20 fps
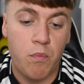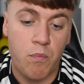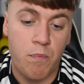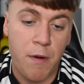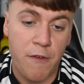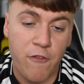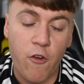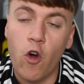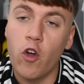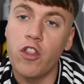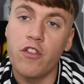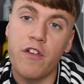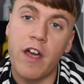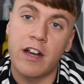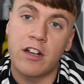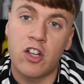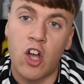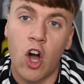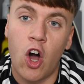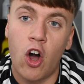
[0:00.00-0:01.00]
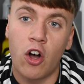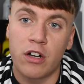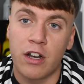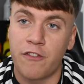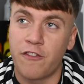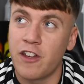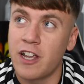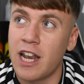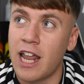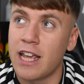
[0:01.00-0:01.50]
before the red card, I
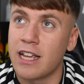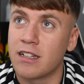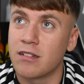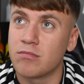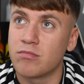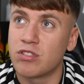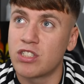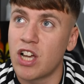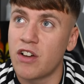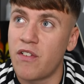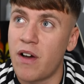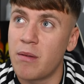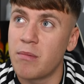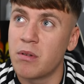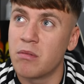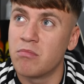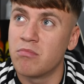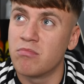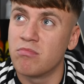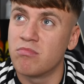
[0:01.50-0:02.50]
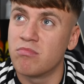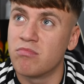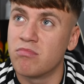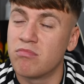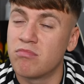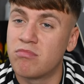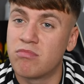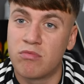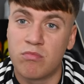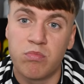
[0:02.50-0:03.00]
feel like
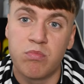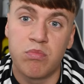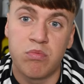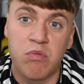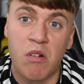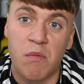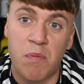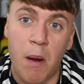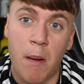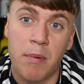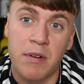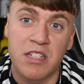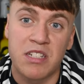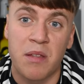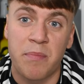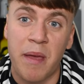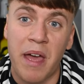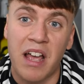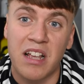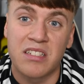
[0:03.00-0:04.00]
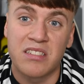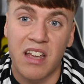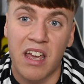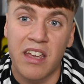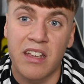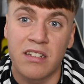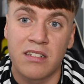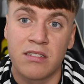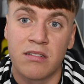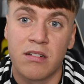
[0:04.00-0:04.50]
Southampton were probably the better
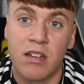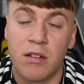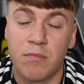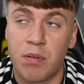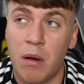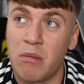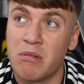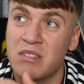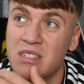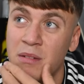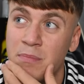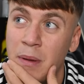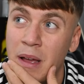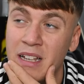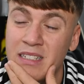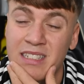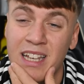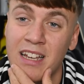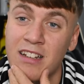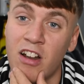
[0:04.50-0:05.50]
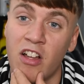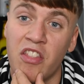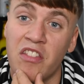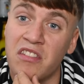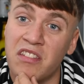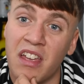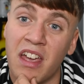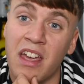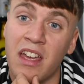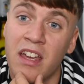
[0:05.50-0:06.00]
side, and probably the better side on the
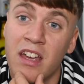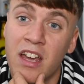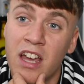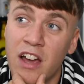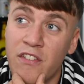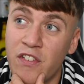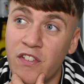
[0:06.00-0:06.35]
day. I